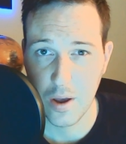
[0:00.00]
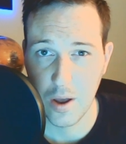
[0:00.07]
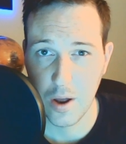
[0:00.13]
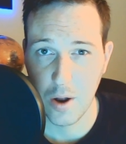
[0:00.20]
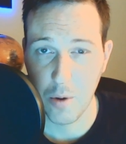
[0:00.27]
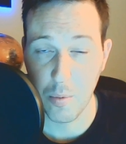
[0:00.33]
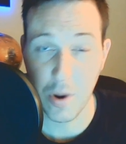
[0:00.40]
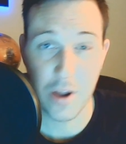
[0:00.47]

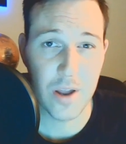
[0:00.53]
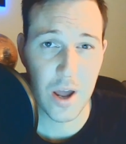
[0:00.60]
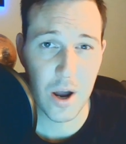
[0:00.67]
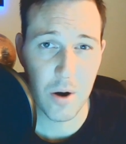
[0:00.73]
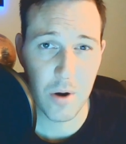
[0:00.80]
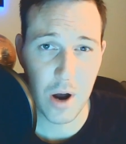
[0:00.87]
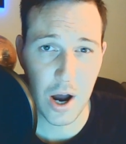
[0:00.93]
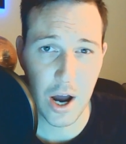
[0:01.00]
Right now,
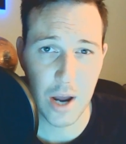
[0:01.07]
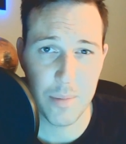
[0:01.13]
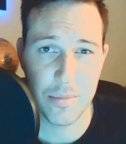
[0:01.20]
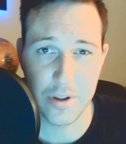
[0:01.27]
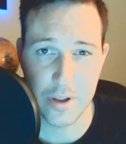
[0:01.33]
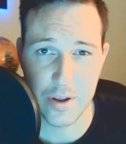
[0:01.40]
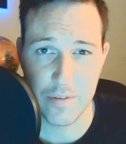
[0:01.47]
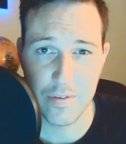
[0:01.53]
I
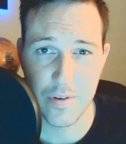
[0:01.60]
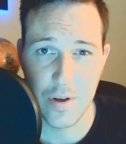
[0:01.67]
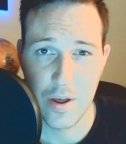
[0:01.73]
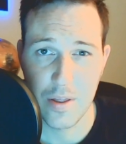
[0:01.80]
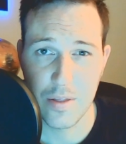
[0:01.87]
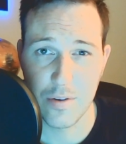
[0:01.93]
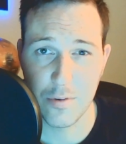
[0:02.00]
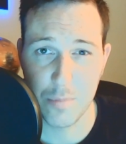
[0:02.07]
believe
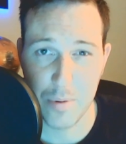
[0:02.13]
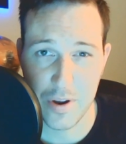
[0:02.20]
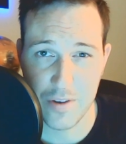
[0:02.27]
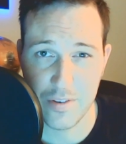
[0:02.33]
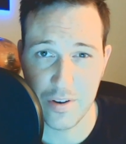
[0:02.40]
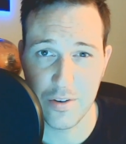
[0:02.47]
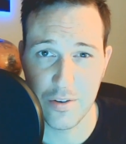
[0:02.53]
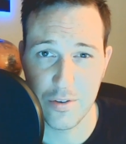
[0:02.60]
the space
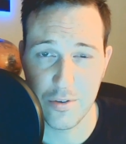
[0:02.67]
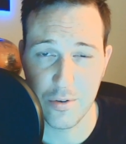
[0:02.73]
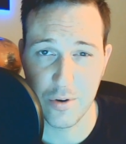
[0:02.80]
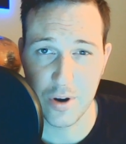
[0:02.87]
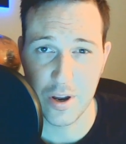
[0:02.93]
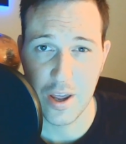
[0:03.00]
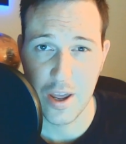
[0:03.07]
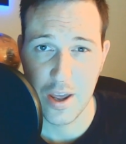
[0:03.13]

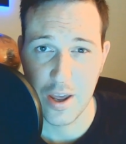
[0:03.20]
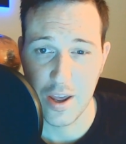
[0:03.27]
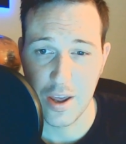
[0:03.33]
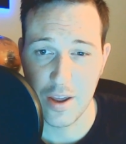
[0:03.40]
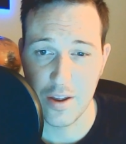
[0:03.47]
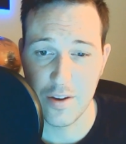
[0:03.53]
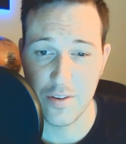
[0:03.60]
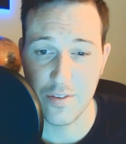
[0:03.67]
industry
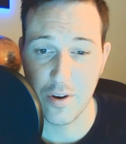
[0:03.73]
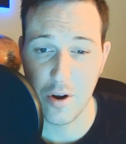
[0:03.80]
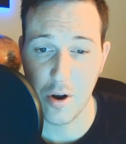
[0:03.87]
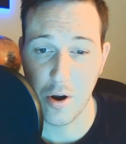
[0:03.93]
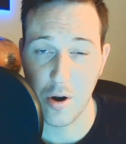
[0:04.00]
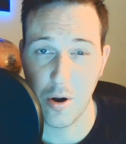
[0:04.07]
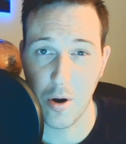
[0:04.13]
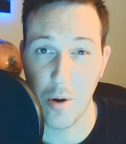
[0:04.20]
is
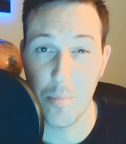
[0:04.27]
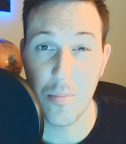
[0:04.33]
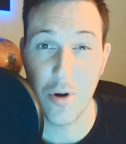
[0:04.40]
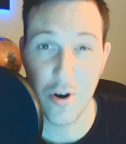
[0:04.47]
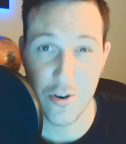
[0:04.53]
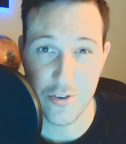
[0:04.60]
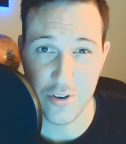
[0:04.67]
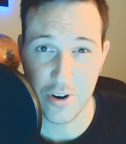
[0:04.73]

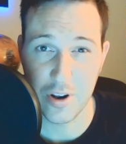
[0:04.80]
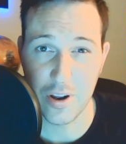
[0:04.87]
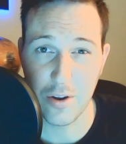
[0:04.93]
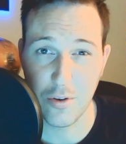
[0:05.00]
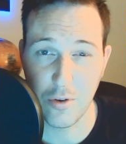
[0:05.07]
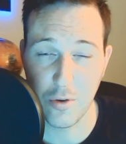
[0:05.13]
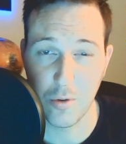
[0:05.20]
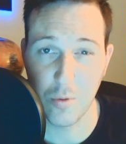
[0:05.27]
emerging
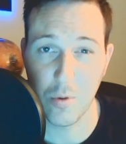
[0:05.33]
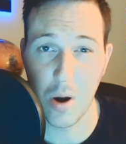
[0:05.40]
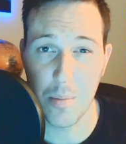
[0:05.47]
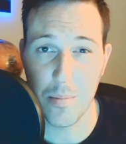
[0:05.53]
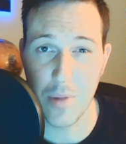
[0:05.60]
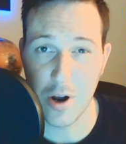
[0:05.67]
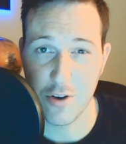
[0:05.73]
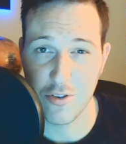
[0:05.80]
into a
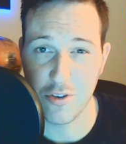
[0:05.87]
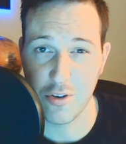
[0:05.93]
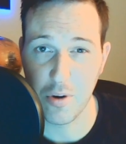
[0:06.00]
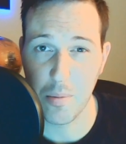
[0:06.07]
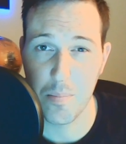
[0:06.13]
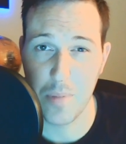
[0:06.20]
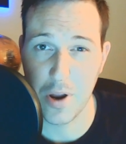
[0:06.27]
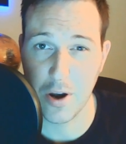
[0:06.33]
much
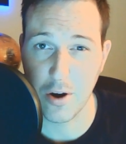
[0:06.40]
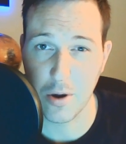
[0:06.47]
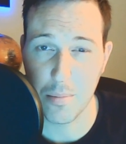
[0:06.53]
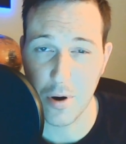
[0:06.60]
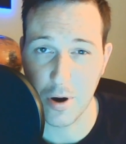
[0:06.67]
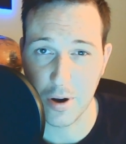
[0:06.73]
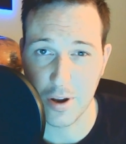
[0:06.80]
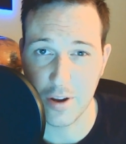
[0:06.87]
bigger
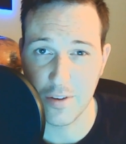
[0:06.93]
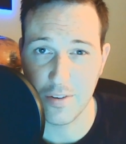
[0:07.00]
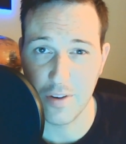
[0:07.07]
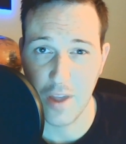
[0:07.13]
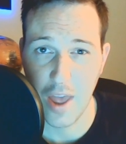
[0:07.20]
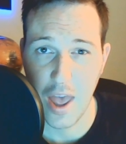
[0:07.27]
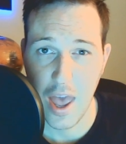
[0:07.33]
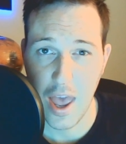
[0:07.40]
market
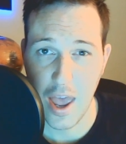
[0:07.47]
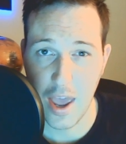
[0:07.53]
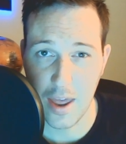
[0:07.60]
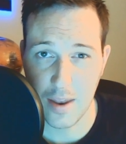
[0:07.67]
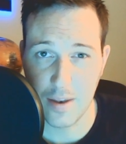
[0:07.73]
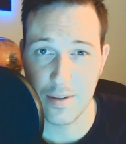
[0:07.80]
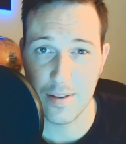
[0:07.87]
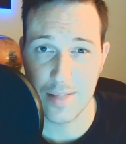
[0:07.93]
and
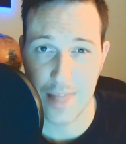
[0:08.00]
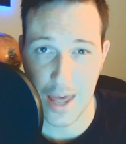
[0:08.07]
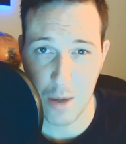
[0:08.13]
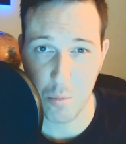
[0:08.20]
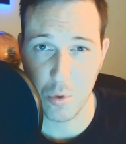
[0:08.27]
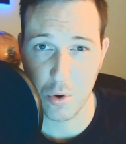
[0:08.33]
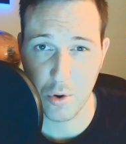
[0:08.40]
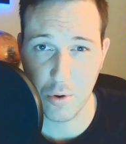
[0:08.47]
that will
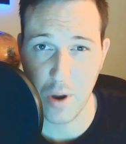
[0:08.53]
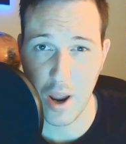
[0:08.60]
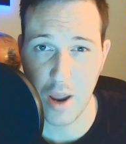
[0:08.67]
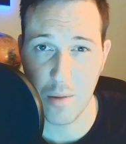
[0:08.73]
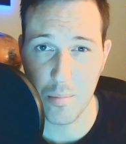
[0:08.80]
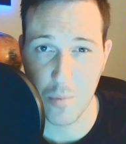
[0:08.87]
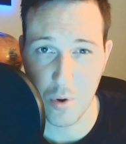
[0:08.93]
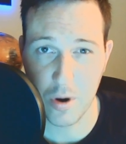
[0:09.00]
create
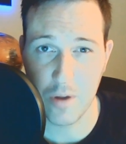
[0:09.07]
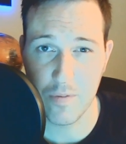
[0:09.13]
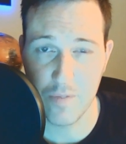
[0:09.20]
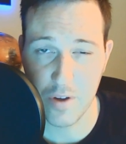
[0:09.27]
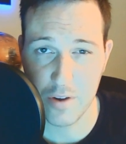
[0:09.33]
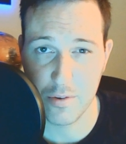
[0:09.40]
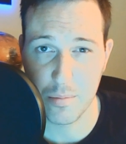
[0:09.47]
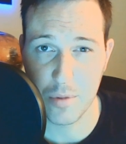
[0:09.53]
more
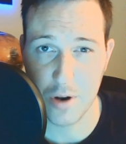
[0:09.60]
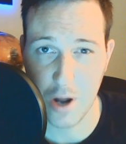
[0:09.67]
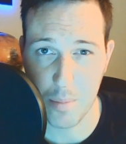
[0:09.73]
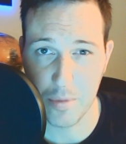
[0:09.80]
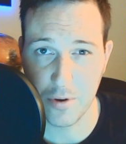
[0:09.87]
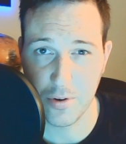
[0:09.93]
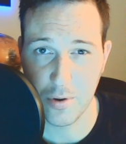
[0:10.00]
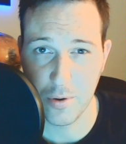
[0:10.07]
investment
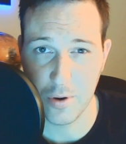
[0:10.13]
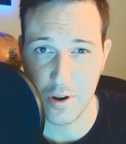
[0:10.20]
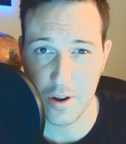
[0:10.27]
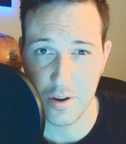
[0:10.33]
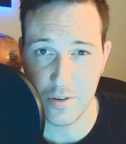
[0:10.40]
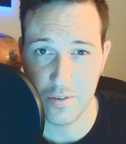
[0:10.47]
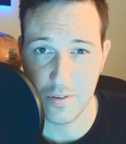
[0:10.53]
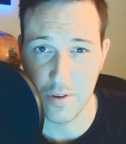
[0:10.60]

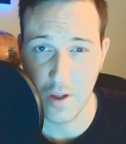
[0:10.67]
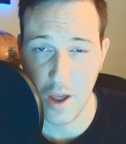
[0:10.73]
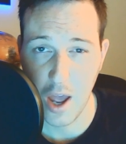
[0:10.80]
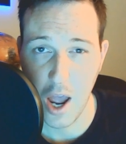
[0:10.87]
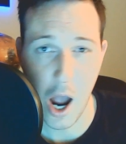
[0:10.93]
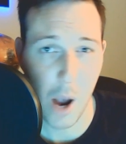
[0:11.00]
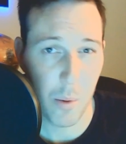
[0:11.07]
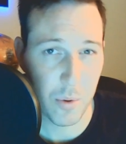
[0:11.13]
opportunities.
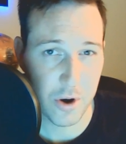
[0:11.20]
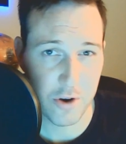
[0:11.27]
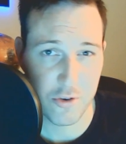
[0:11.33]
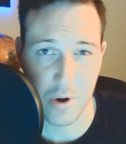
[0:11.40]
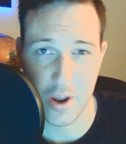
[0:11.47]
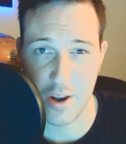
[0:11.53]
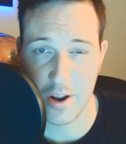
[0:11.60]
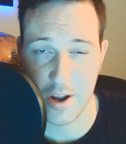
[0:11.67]
I want to try
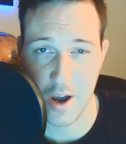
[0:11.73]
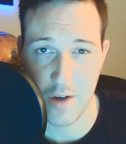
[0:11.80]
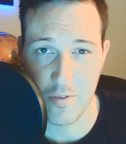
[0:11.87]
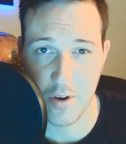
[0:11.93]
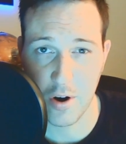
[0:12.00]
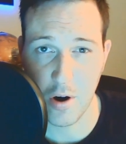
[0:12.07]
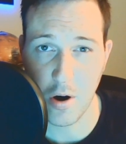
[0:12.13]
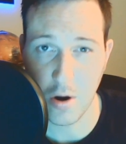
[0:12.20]
to cover
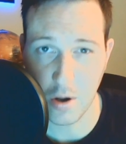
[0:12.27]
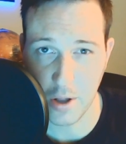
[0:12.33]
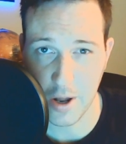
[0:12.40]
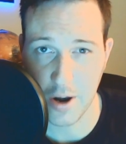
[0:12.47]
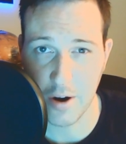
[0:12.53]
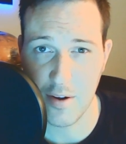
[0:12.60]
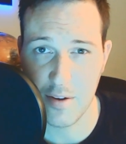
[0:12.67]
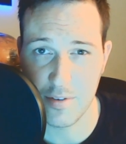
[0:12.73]
all
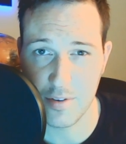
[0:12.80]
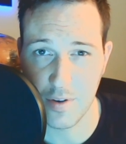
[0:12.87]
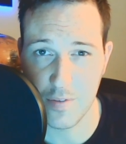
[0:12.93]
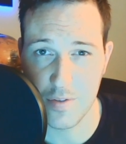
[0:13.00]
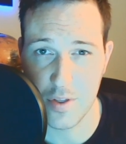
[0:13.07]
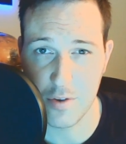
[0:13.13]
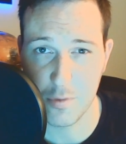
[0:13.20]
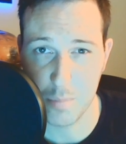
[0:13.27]
areas of the
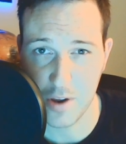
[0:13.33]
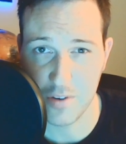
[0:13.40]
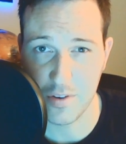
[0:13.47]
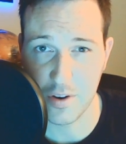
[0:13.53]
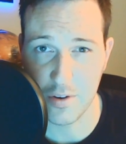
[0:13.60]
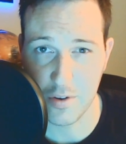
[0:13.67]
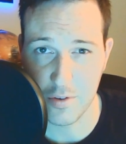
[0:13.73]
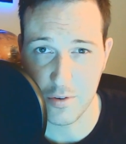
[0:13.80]
space
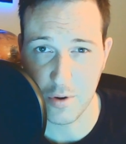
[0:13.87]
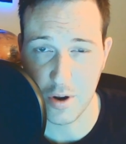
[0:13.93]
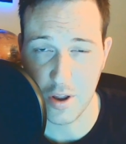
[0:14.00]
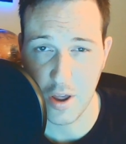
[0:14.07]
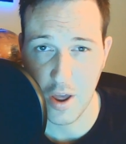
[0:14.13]
industry.